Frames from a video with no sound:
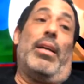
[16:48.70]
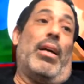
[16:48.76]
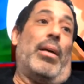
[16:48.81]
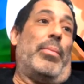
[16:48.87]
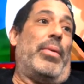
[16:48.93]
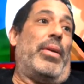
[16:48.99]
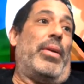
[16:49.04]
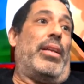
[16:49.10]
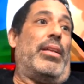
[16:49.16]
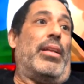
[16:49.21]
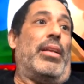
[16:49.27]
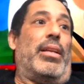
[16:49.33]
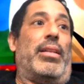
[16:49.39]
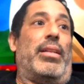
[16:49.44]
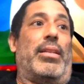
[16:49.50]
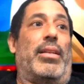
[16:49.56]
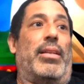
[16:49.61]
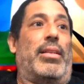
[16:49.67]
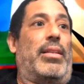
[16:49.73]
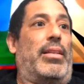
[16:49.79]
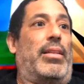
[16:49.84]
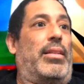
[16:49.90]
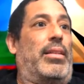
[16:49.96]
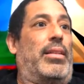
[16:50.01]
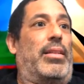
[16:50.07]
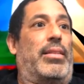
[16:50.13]
Yeah, I mean,
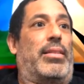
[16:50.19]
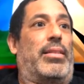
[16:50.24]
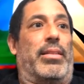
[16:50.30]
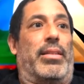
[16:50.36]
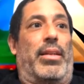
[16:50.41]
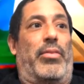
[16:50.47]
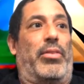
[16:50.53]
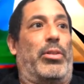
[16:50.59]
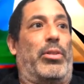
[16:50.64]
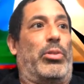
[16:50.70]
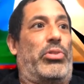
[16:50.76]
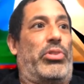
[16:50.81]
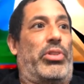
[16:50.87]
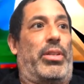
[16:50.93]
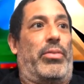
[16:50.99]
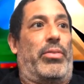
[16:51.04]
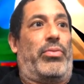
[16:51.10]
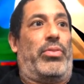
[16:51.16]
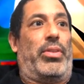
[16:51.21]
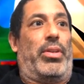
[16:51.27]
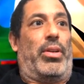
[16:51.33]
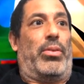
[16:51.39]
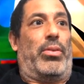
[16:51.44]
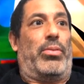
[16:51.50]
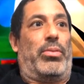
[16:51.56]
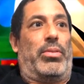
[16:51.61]
it's an evolution of, you
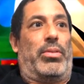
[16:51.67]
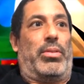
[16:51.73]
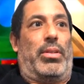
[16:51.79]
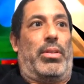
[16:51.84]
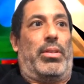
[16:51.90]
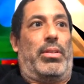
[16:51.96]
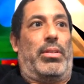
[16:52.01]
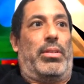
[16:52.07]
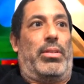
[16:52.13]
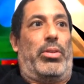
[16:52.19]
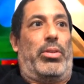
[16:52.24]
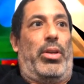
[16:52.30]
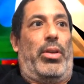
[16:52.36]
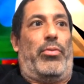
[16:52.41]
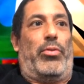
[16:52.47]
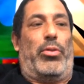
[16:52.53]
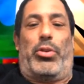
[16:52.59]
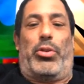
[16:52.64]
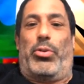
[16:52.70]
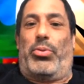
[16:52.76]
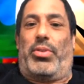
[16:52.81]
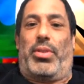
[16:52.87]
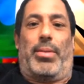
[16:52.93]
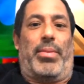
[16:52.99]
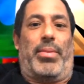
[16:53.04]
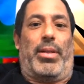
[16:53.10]
know, if you
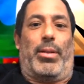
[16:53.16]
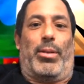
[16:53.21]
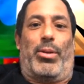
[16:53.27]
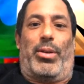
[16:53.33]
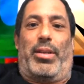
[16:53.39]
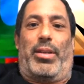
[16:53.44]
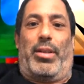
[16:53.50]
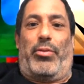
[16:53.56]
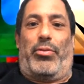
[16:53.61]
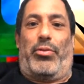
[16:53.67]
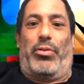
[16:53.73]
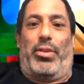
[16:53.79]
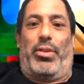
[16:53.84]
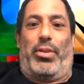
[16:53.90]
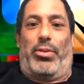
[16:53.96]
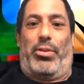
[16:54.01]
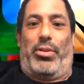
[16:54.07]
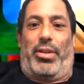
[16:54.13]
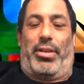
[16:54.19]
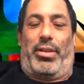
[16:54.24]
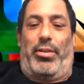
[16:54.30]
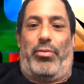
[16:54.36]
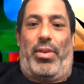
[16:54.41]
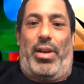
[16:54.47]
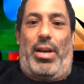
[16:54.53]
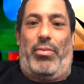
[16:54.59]
do something long enough, you know, you're
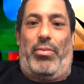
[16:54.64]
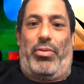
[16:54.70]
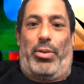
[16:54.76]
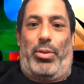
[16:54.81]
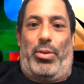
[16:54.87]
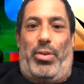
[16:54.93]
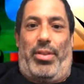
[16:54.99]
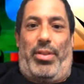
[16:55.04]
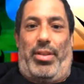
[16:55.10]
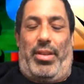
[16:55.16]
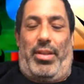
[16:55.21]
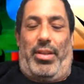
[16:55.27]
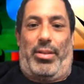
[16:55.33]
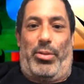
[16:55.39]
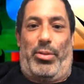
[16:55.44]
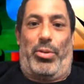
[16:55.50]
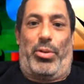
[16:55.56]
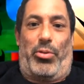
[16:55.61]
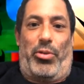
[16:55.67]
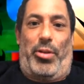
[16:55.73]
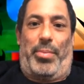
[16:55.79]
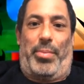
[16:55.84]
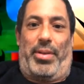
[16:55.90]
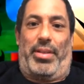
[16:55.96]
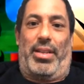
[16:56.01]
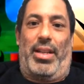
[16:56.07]
going to evolve with all the new
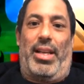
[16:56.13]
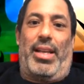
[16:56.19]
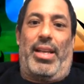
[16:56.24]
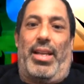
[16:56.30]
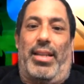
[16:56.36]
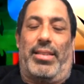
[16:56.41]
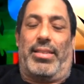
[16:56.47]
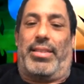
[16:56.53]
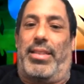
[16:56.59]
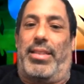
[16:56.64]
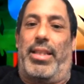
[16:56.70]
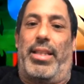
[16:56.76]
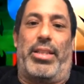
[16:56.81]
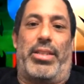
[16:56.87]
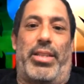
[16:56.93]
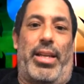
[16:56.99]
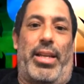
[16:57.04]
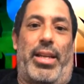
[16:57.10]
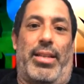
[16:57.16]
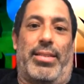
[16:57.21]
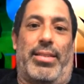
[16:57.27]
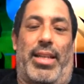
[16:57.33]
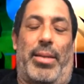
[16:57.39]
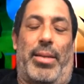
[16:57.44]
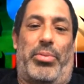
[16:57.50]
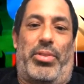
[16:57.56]
equipment. As a DJ,
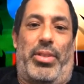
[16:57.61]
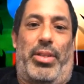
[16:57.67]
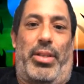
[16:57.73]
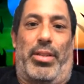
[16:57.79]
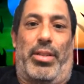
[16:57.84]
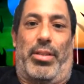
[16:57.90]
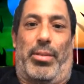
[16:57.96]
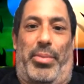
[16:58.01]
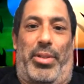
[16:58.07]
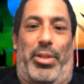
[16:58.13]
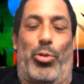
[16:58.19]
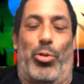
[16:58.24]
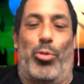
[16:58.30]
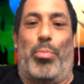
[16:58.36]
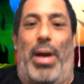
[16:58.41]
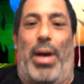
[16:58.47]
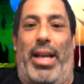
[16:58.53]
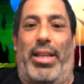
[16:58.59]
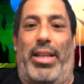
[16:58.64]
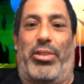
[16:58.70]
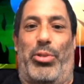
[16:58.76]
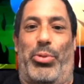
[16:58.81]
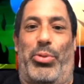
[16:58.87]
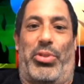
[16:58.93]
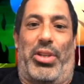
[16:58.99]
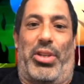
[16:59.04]
as an MC, it'll be new
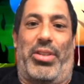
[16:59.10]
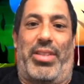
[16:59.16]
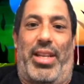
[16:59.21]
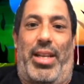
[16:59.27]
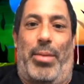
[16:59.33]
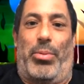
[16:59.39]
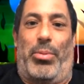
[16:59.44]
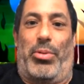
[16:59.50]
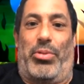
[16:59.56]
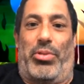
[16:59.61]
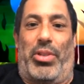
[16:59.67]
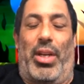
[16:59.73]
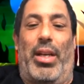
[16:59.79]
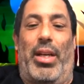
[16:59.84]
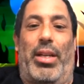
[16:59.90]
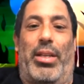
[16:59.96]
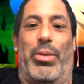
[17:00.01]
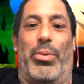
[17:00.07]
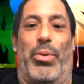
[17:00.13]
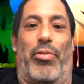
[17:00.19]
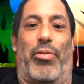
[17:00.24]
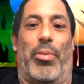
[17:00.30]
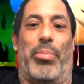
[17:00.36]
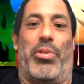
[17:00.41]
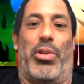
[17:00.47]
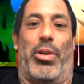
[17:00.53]
mics, new turntables. You
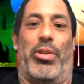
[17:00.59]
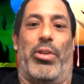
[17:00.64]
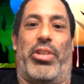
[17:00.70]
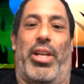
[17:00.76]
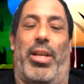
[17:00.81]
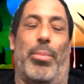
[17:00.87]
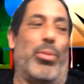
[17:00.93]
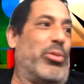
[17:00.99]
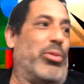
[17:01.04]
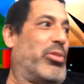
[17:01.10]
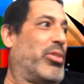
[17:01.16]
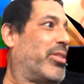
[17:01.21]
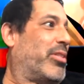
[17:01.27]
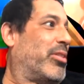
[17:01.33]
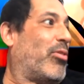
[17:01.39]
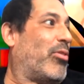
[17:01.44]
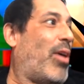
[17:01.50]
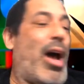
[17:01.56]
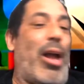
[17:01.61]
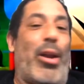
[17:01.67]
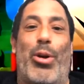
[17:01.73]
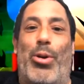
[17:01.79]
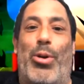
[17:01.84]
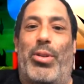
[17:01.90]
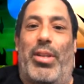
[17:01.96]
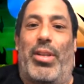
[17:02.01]
went from turntables to
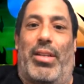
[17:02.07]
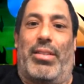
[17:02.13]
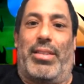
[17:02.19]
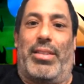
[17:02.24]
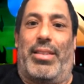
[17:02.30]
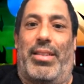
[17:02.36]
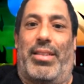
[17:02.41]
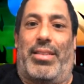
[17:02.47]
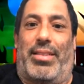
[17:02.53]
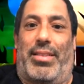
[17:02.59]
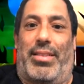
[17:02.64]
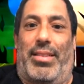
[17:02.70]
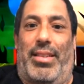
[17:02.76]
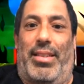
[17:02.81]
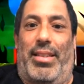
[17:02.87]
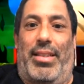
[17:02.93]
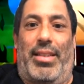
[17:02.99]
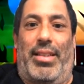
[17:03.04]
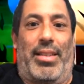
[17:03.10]
Serato, you know, it's.